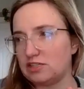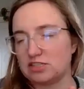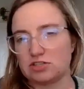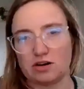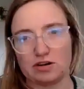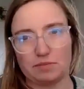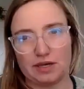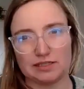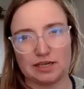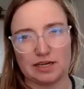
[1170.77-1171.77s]
it started
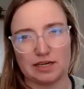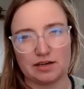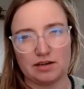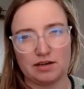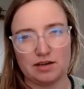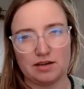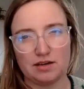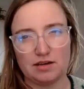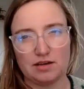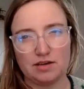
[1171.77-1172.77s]
being like,
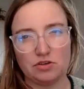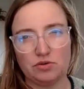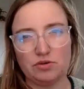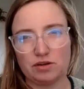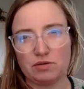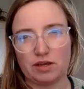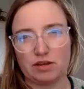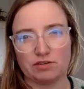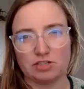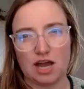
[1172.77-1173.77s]
you could quit
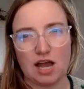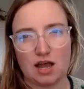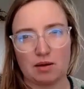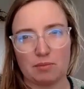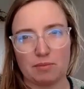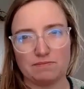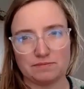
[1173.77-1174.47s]
your job